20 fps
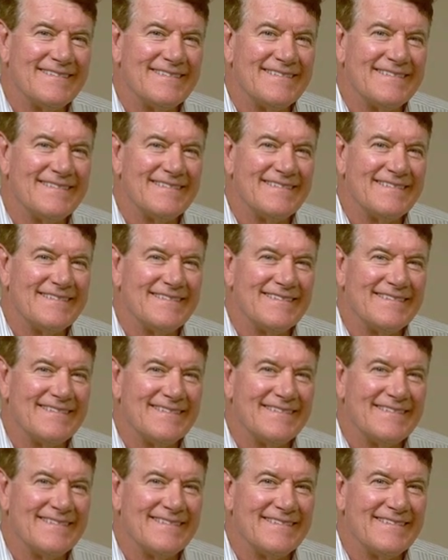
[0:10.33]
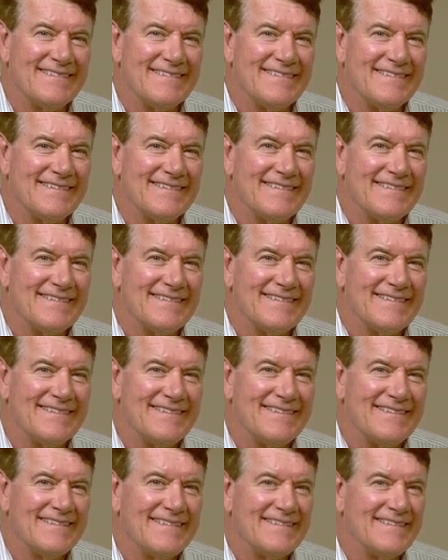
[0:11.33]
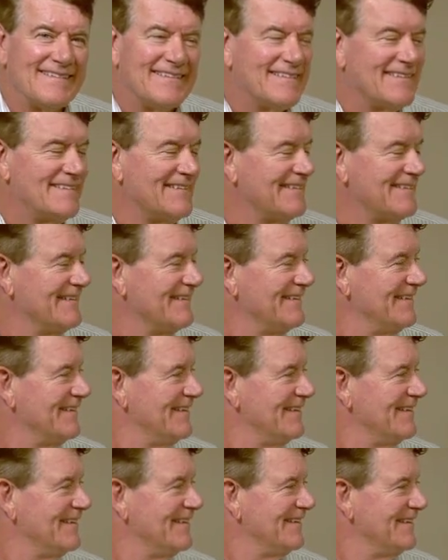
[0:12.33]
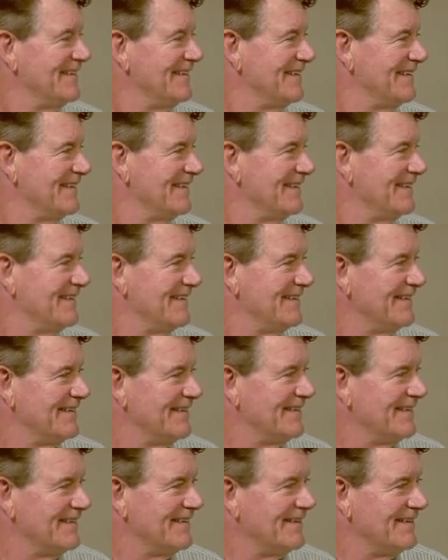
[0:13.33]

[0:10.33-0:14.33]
[no speech]